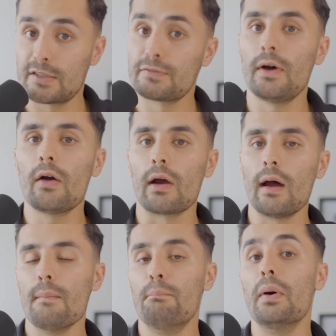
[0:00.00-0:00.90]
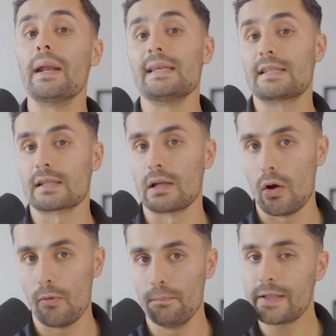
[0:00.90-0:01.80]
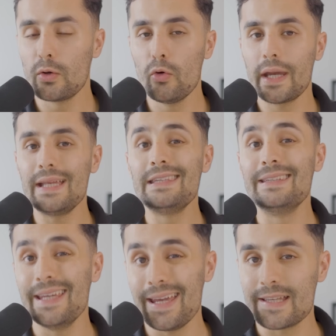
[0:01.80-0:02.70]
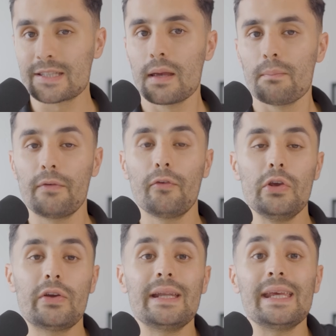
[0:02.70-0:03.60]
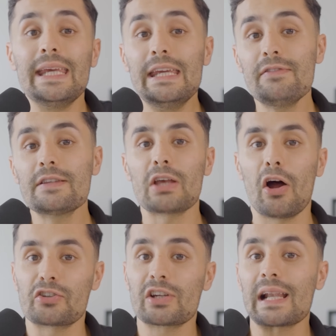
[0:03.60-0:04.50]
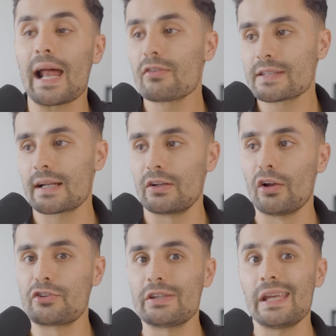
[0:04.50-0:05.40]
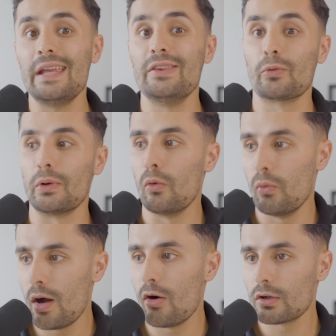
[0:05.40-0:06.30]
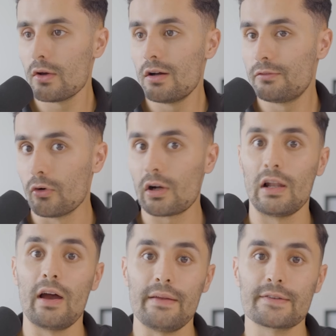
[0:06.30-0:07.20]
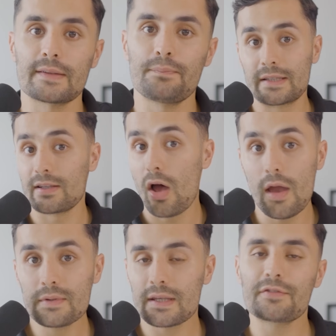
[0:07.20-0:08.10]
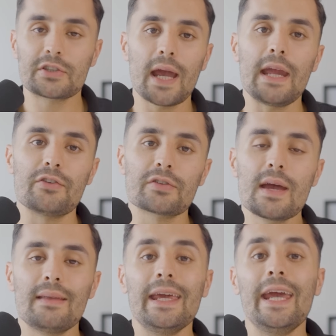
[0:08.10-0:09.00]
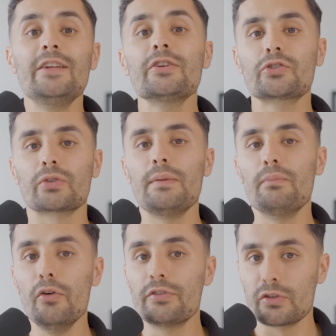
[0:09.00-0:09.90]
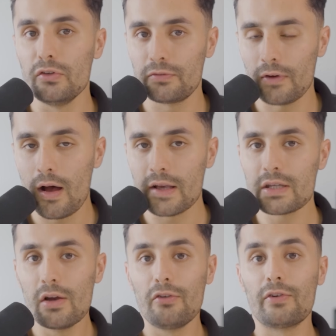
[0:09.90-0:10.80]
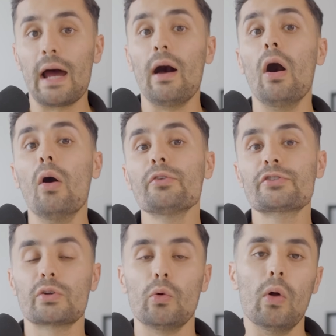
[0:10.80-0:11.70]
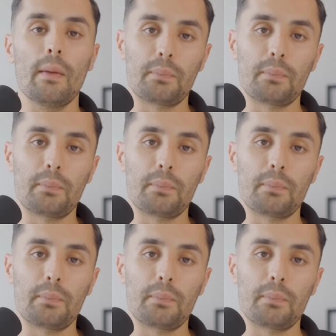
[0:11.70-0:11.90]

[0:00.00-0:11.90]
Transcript: It's thorough, but it's slow. We're talking years before you can even touch cloud technologies in the real world for clients. But times have changed. The industry moves too fast for that old school